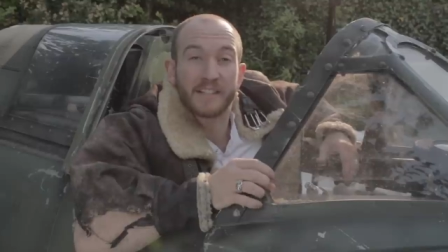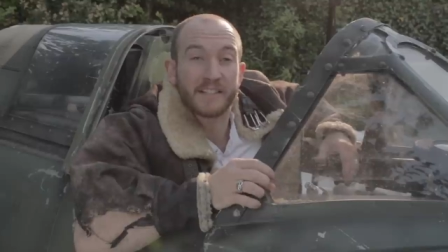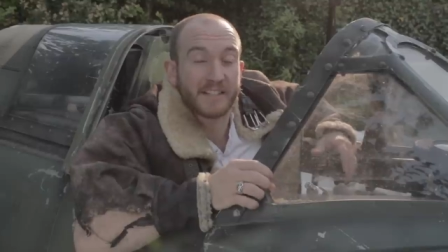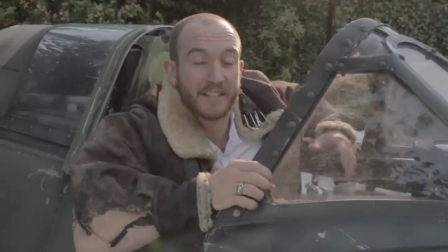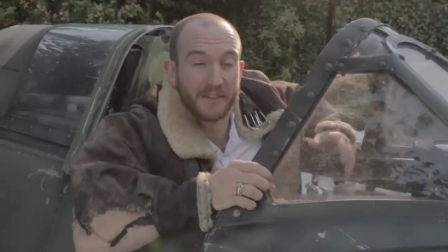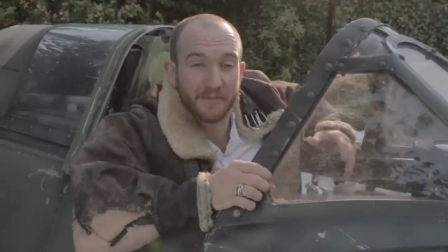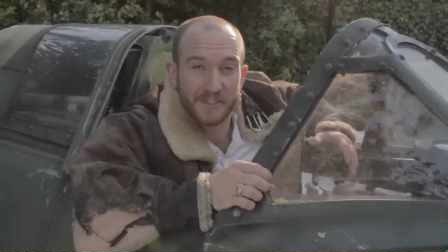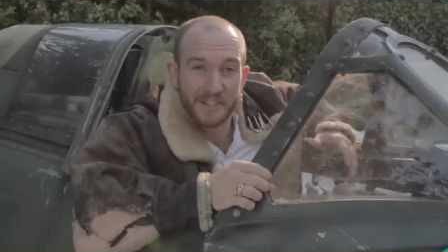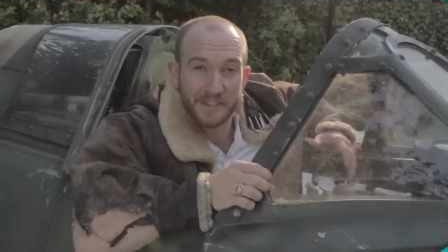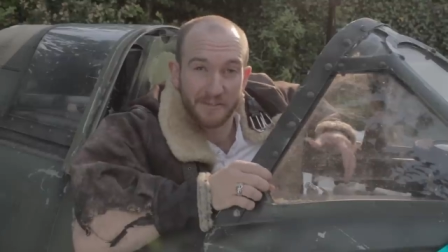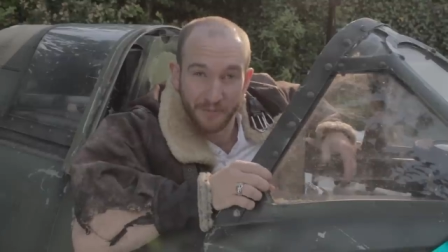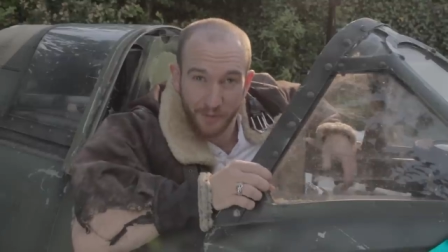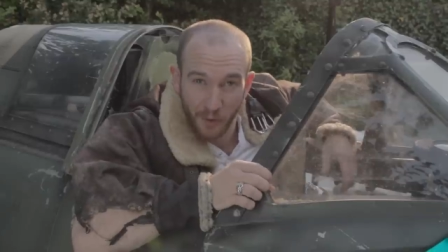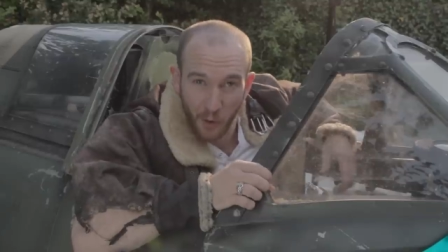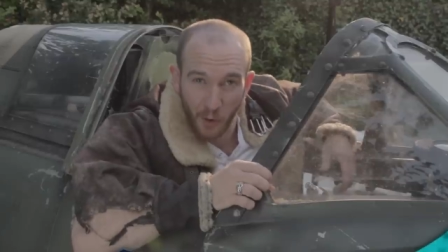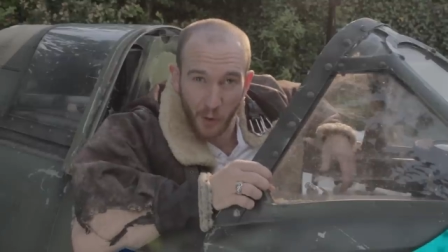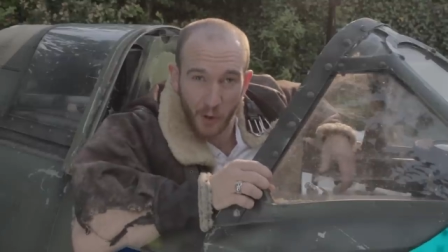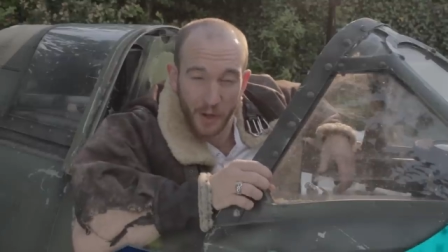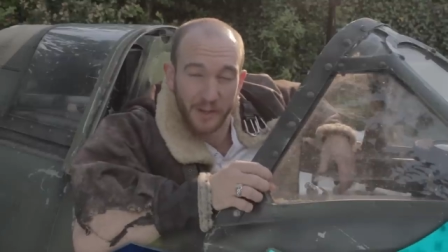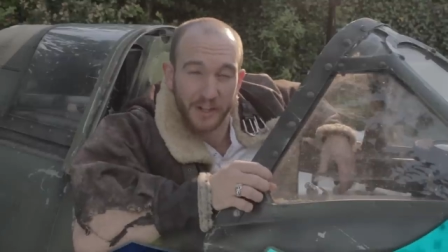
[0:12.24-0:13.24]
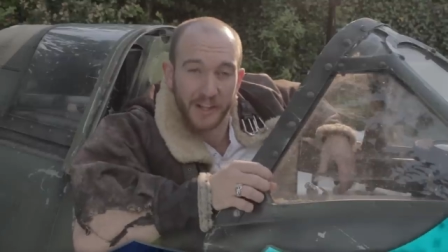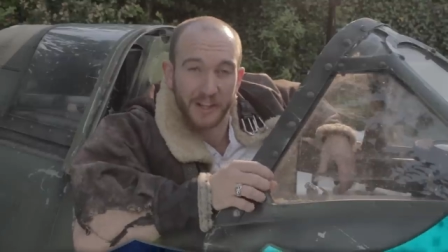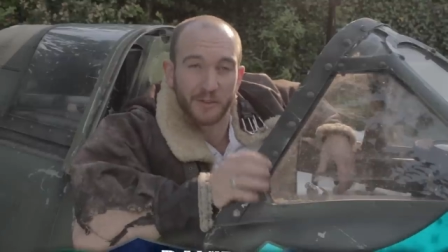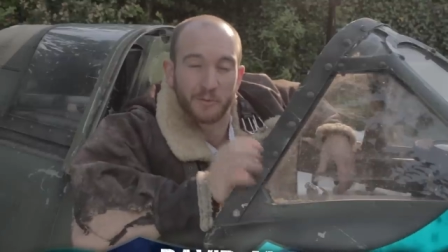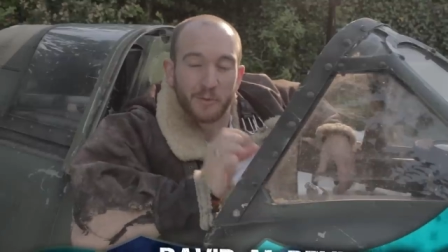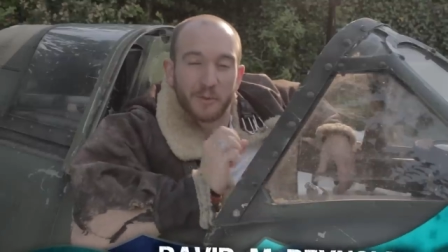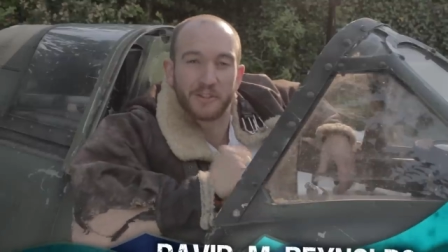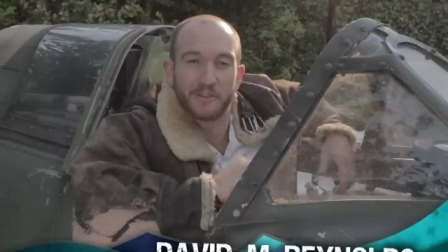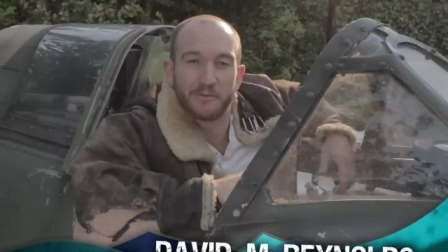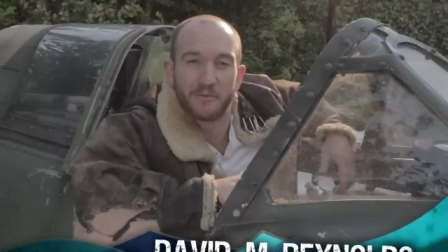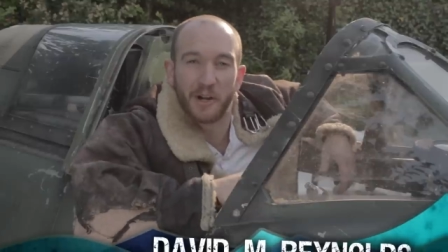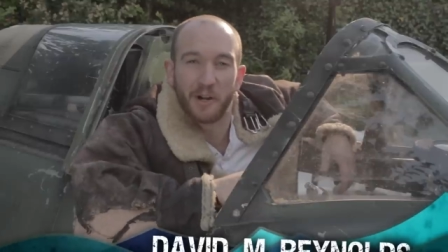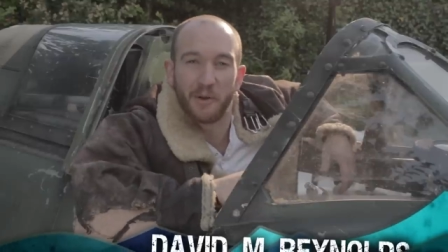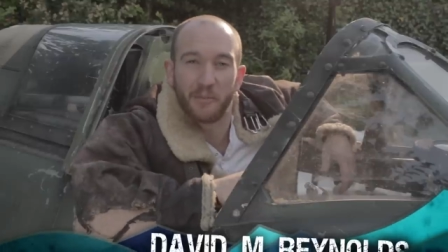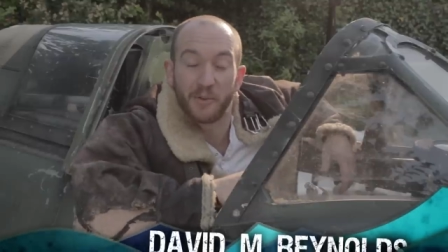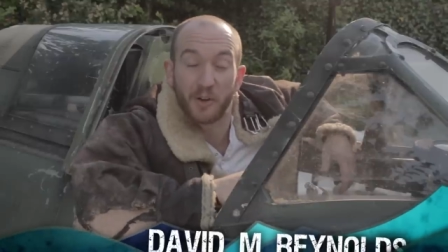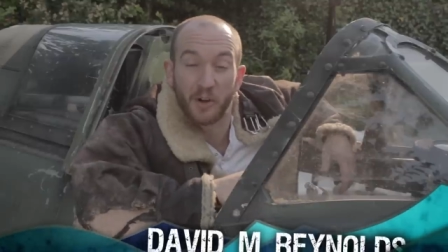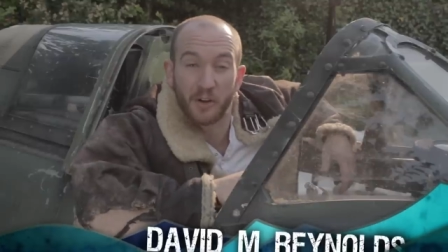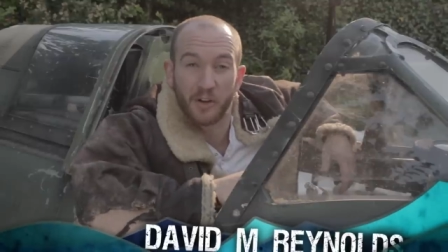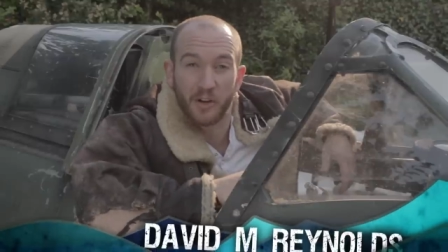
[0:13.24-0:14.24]
74 at
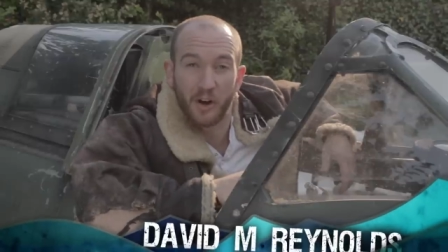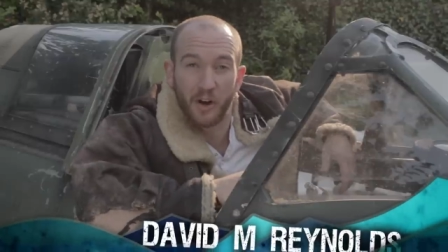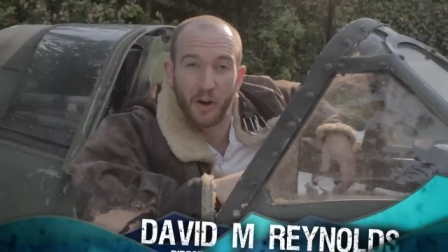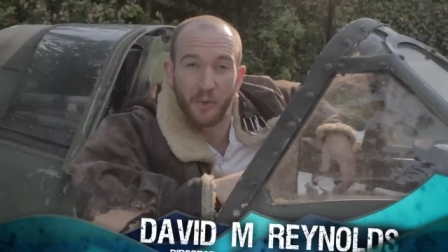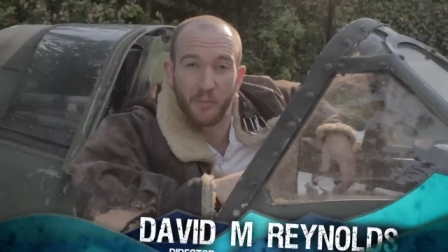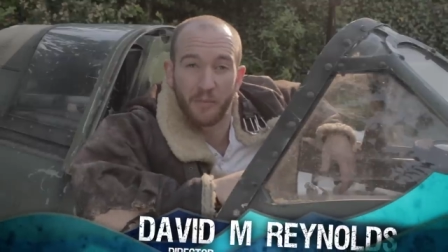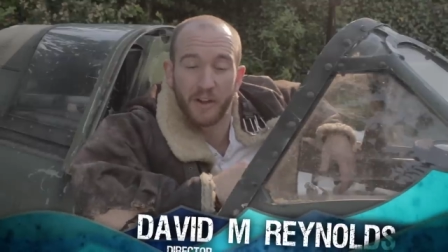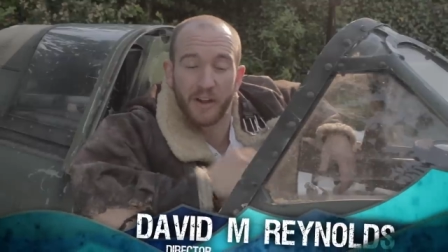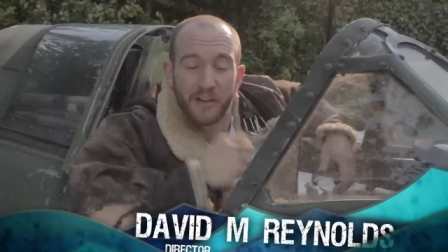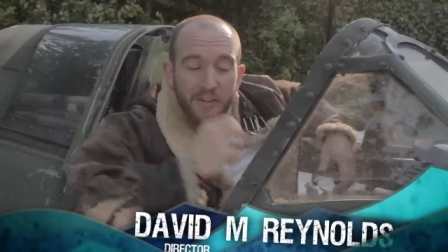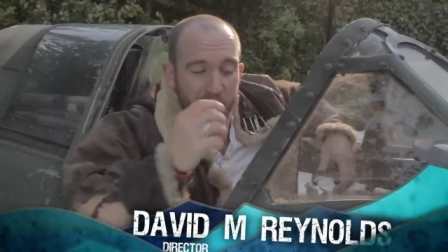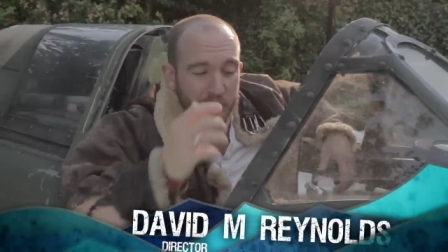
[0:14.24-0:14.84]
theunderwaterrealm.com.